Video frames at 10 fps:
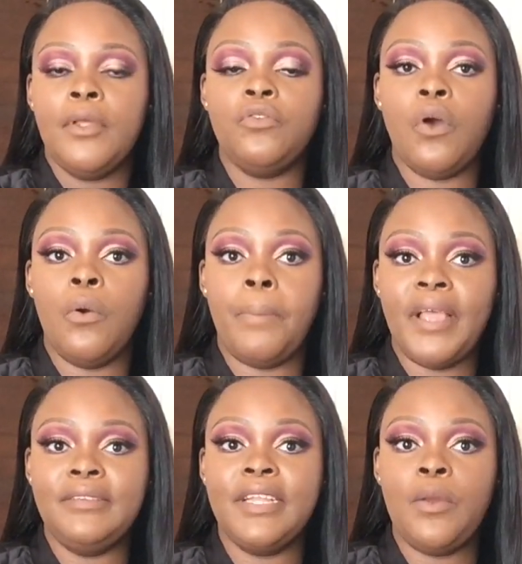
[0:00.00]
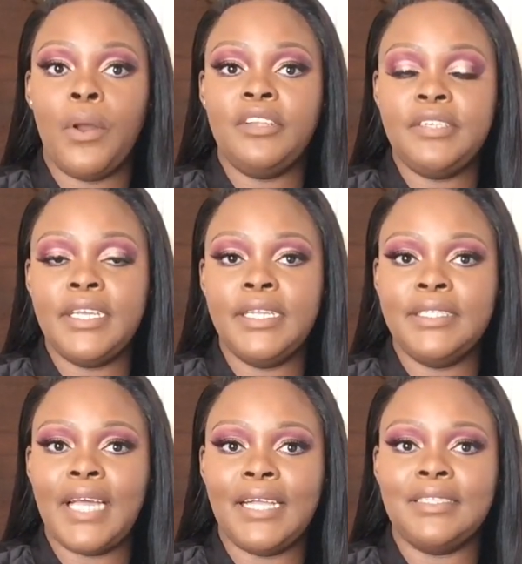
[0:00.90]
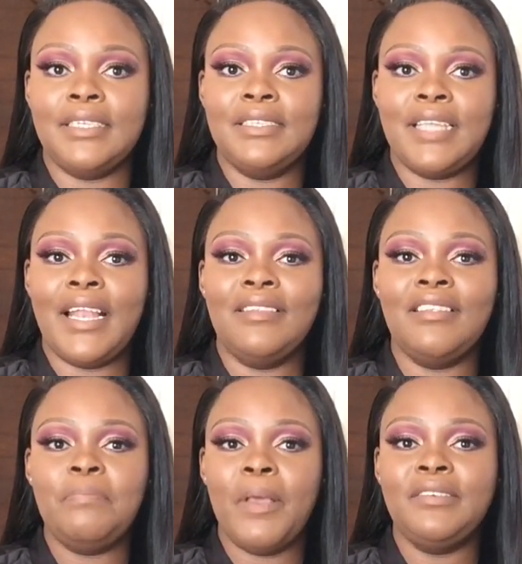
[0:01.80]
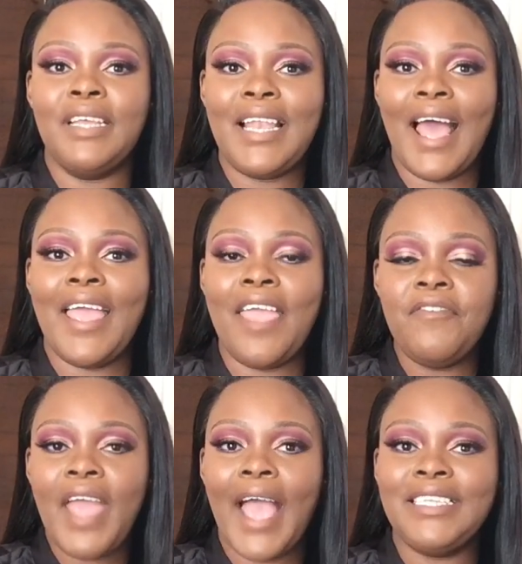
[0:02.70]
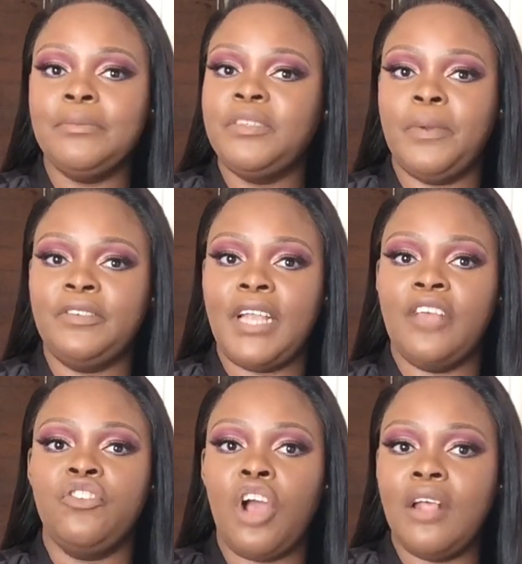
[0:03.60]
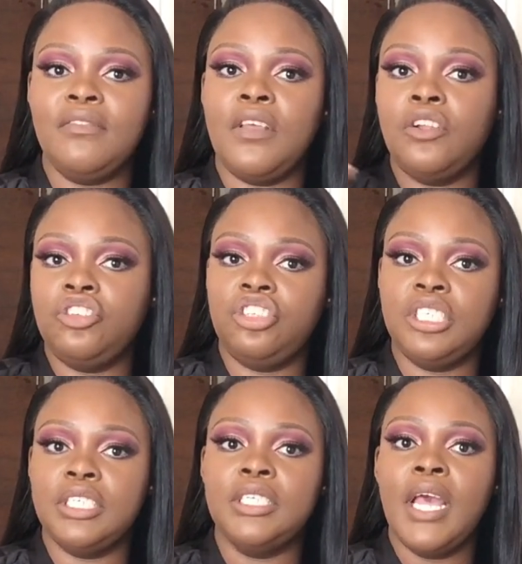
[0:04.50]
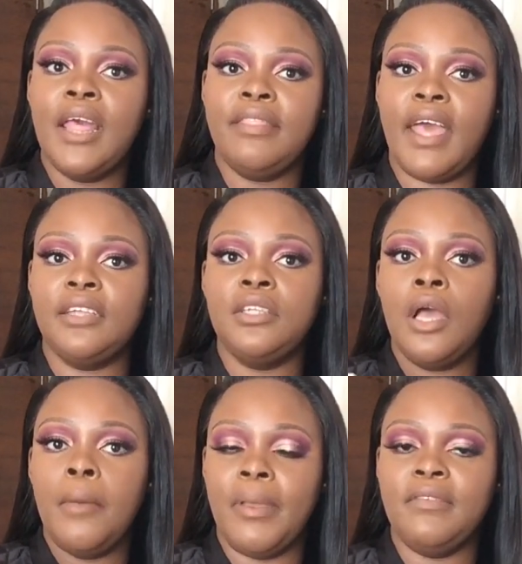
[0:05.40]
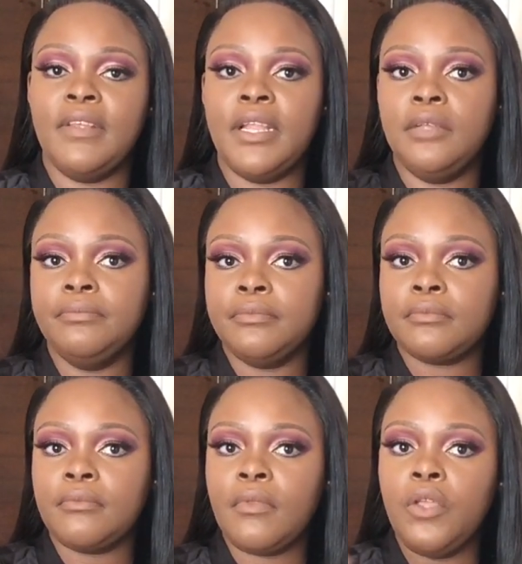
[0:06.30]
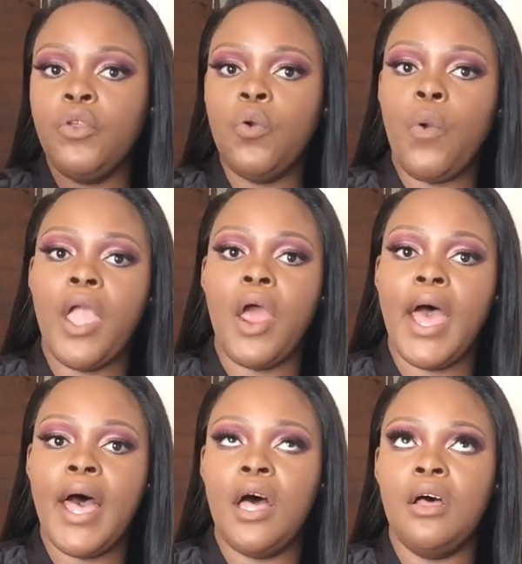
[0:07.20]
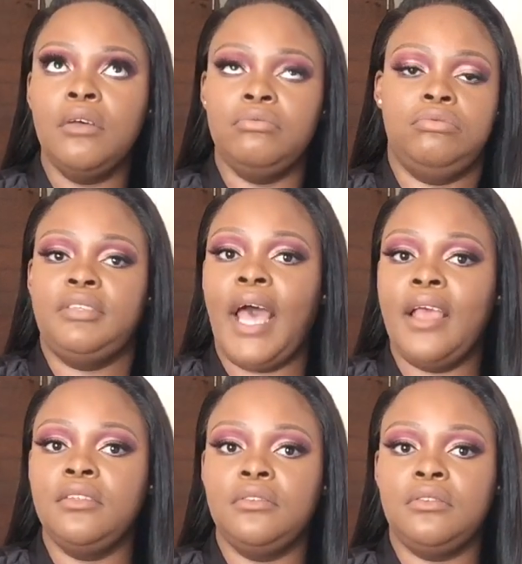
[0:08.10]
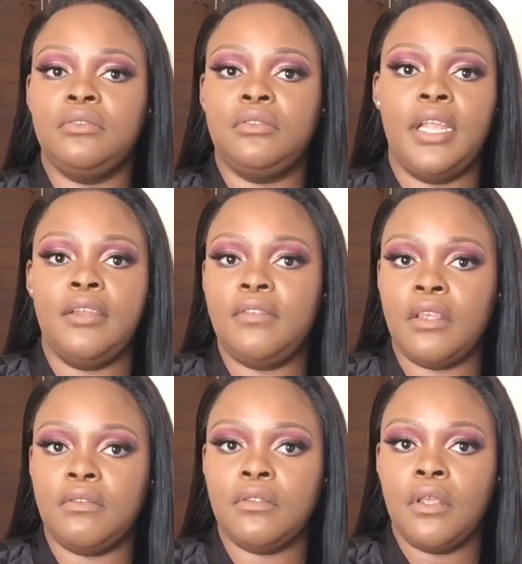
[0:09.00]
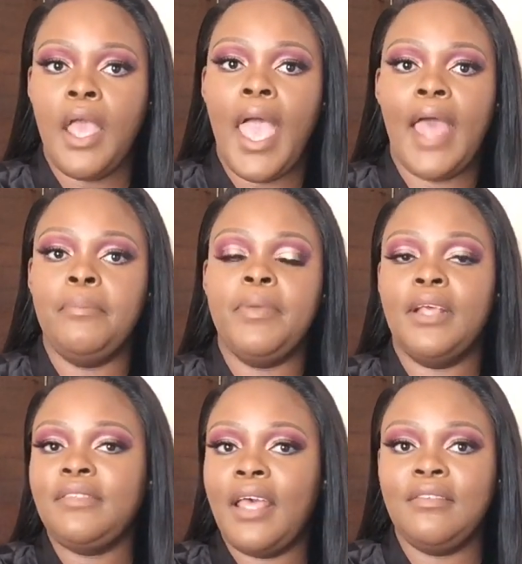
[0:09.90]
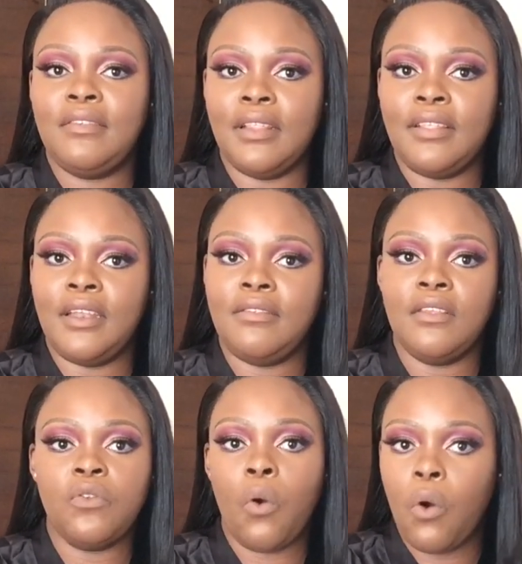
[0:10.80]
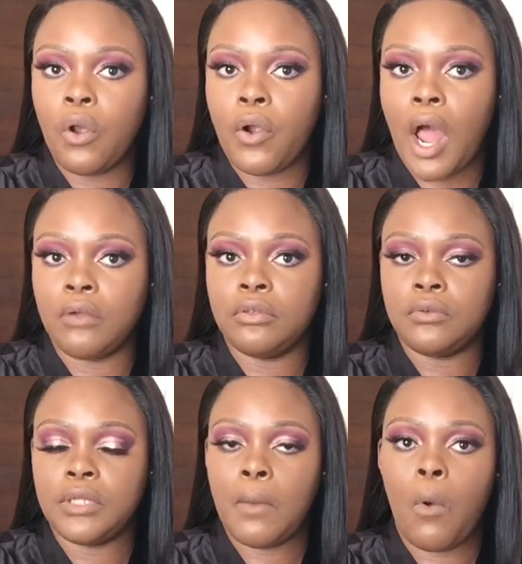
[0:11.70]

So basically what SHEIN does is that it's a special, every item is specialized. You can't say on SHEIN that basically you wear a size 36 and be a size 36 all around.